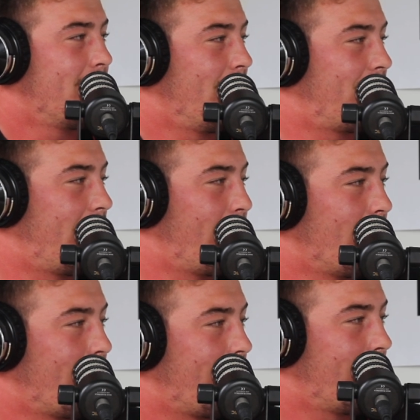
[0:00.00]
I did have a
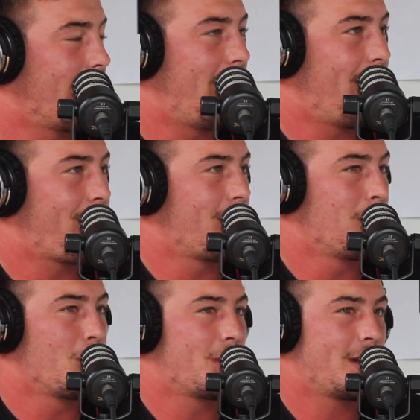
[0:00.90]
lot of laughs in the
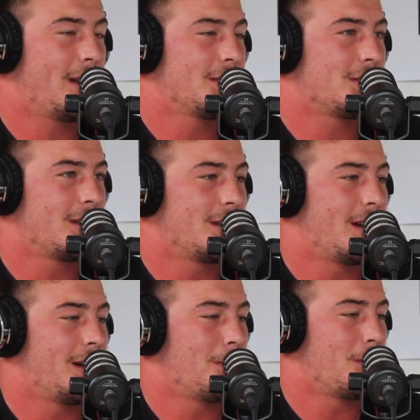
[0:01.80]
boarding house, and
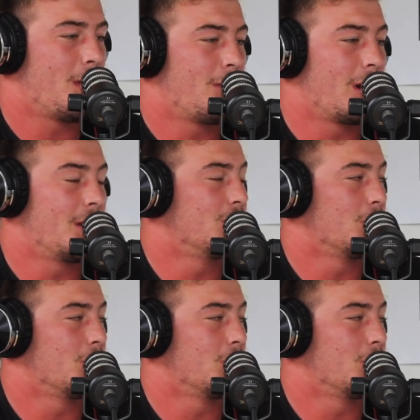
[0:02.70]
I really enjoyed